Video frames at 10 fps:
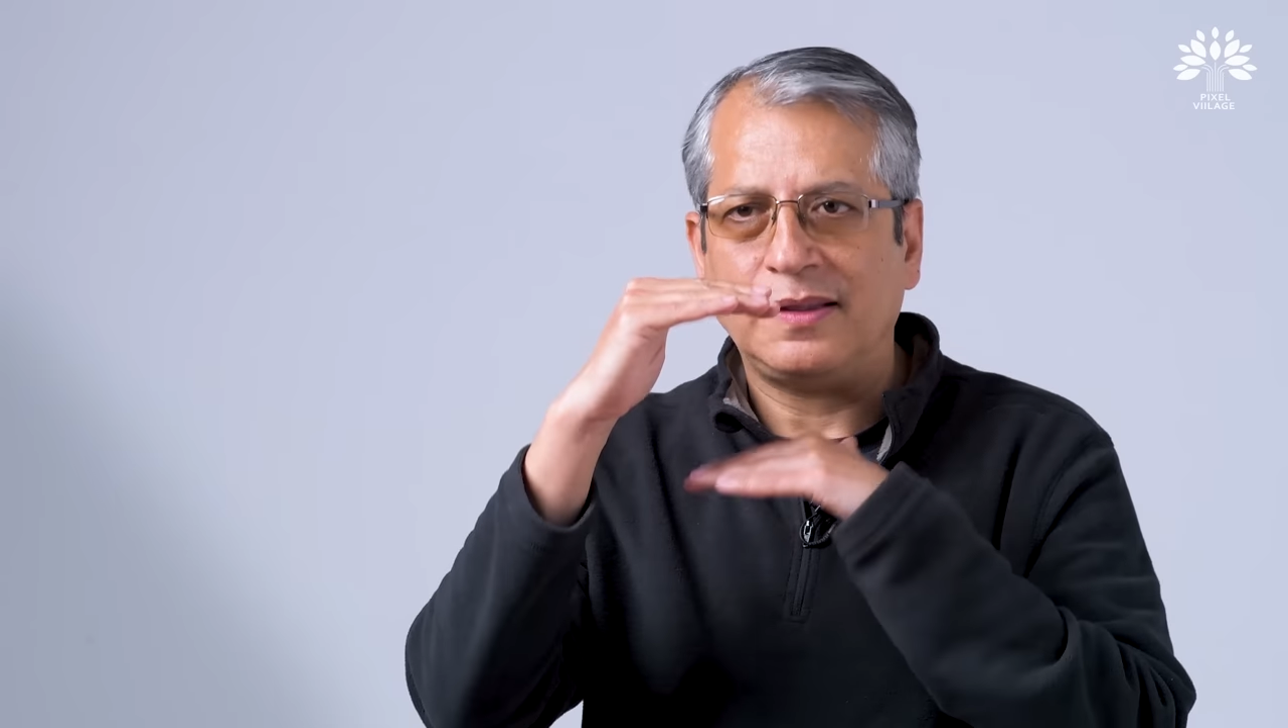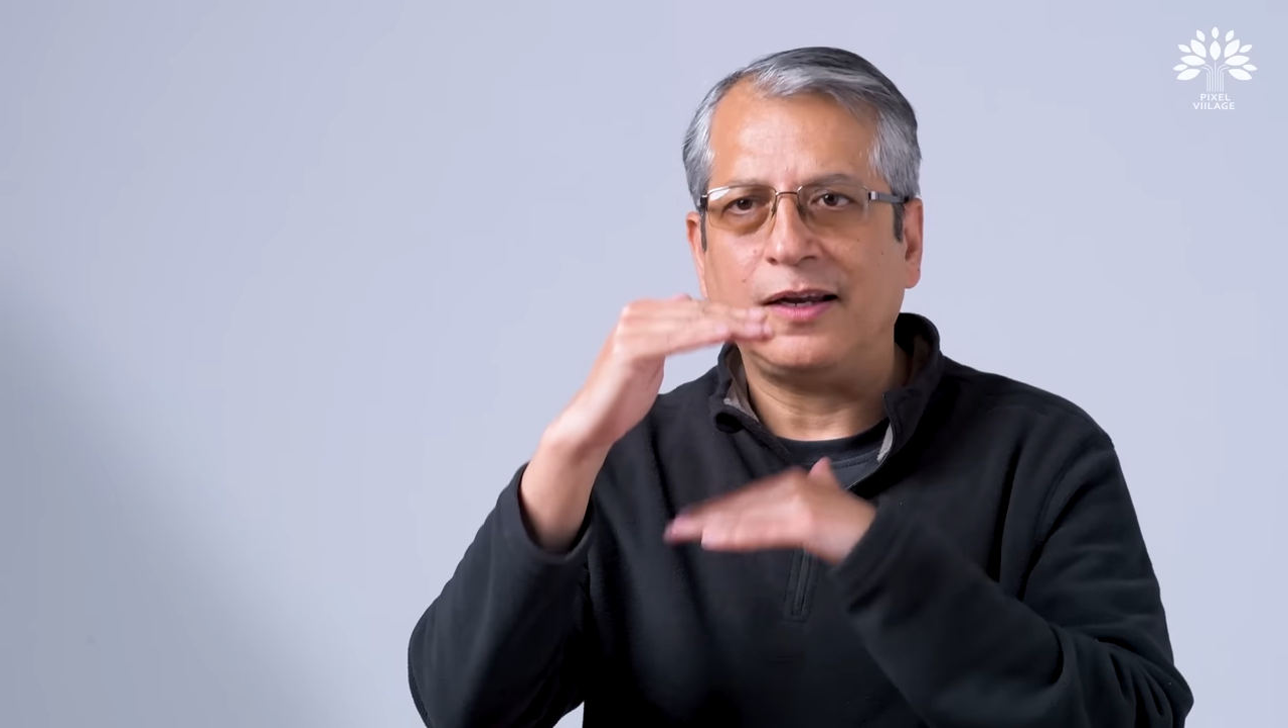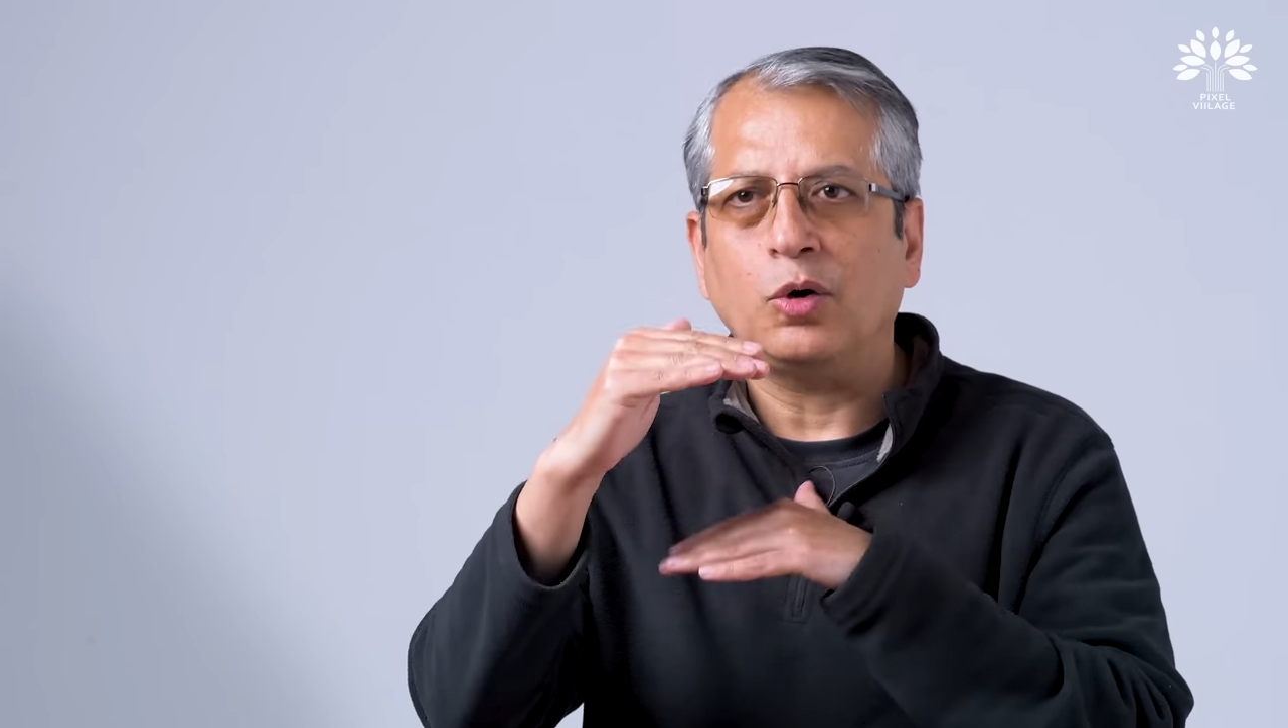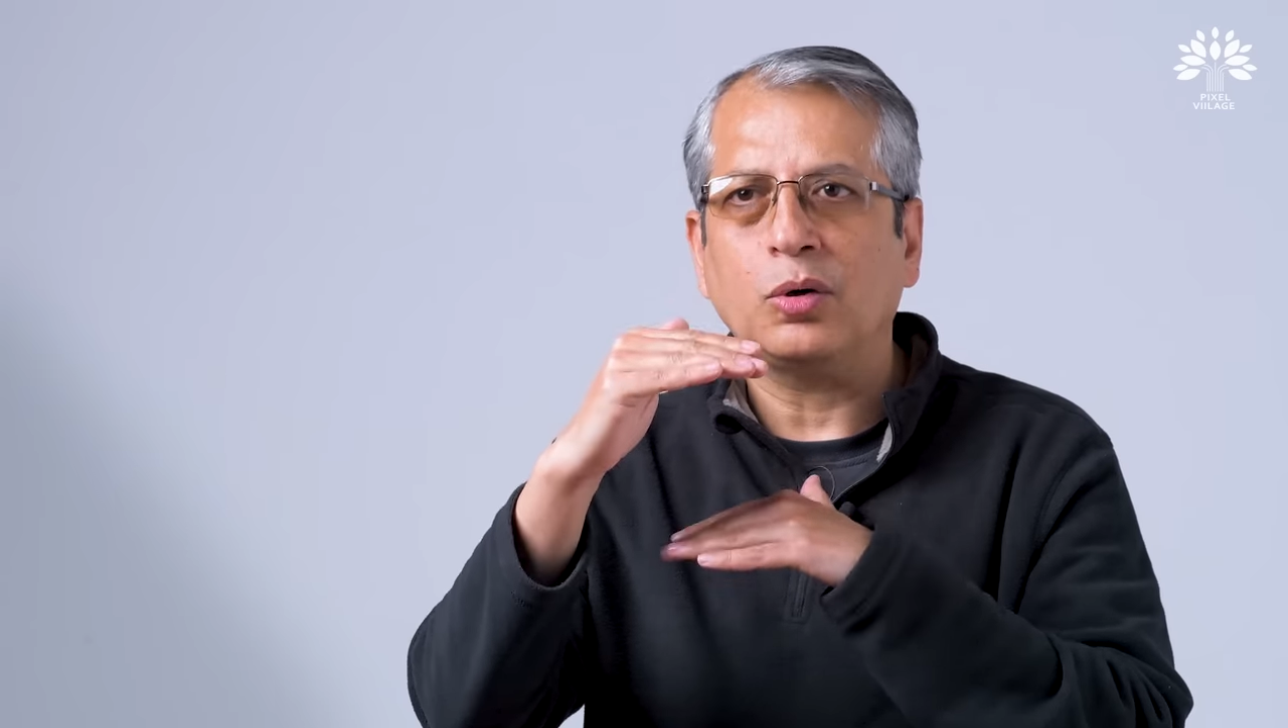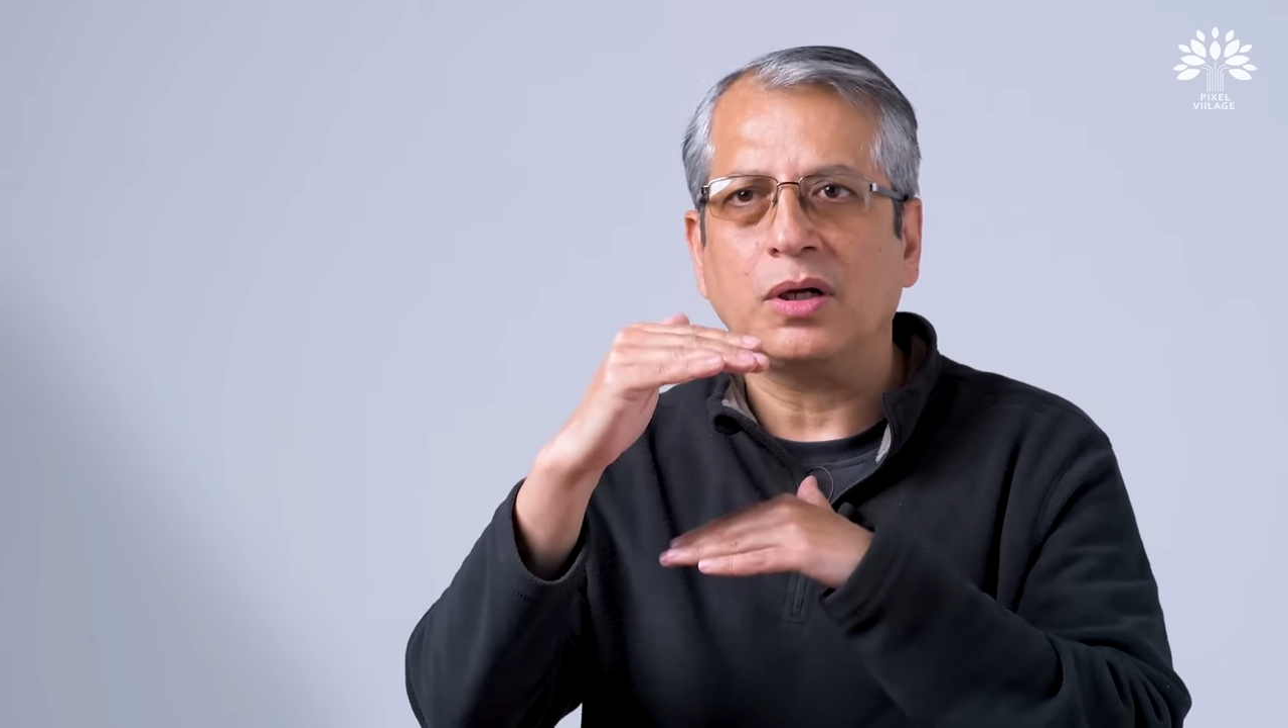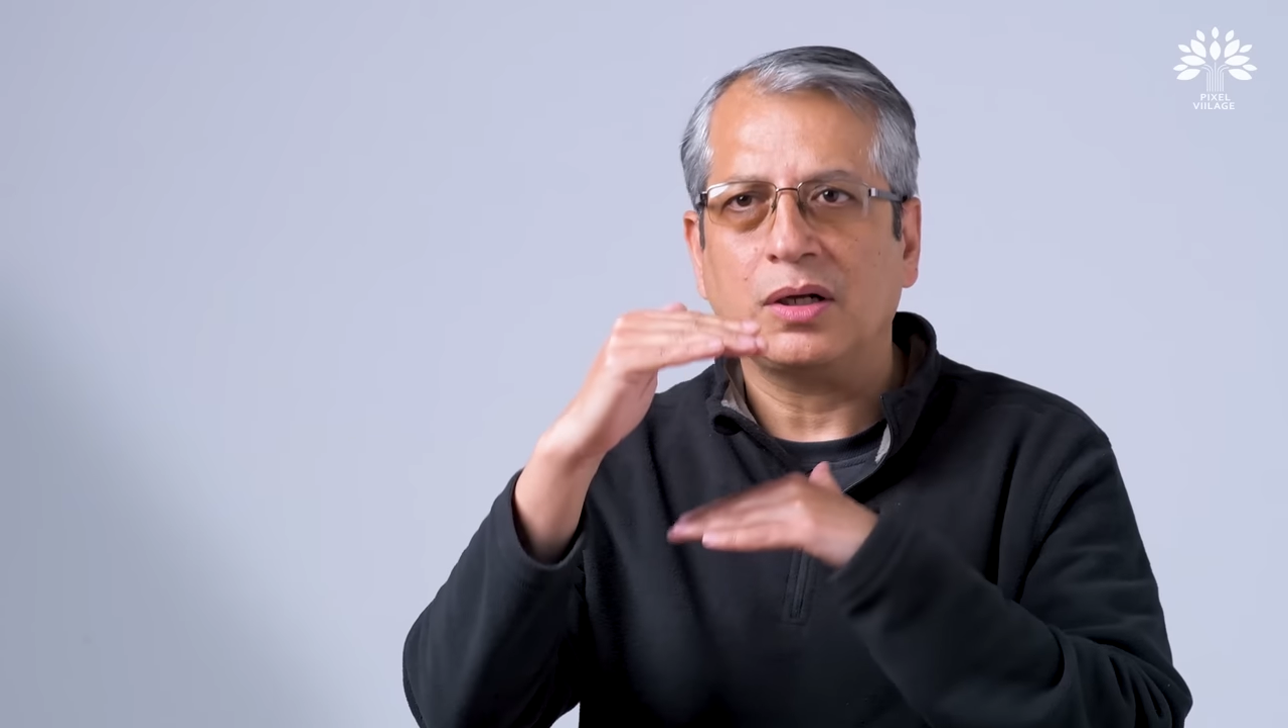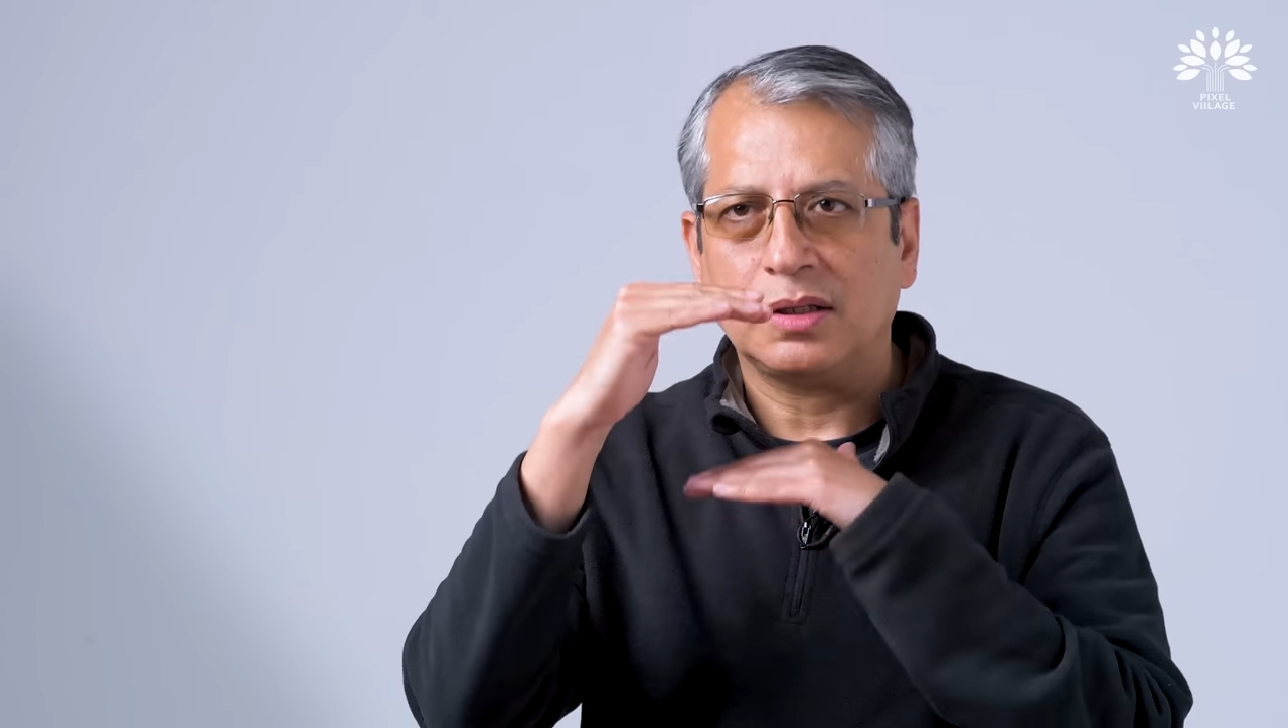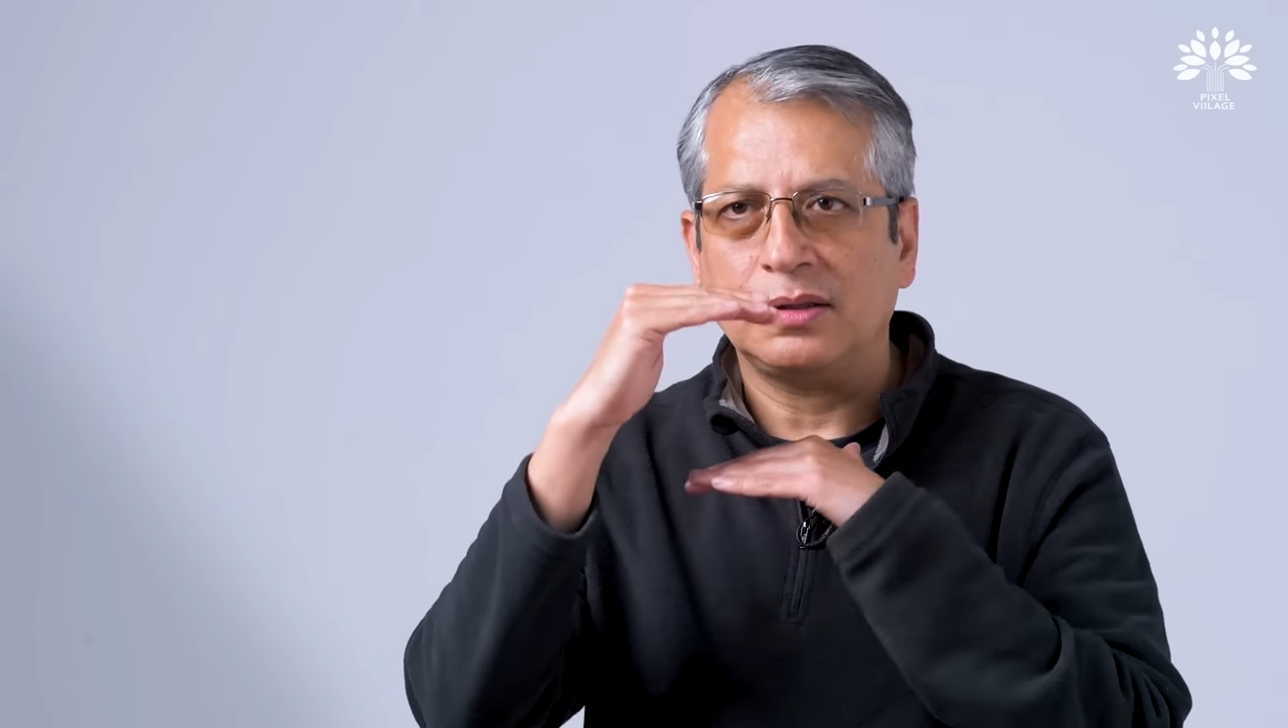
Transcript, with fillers: they look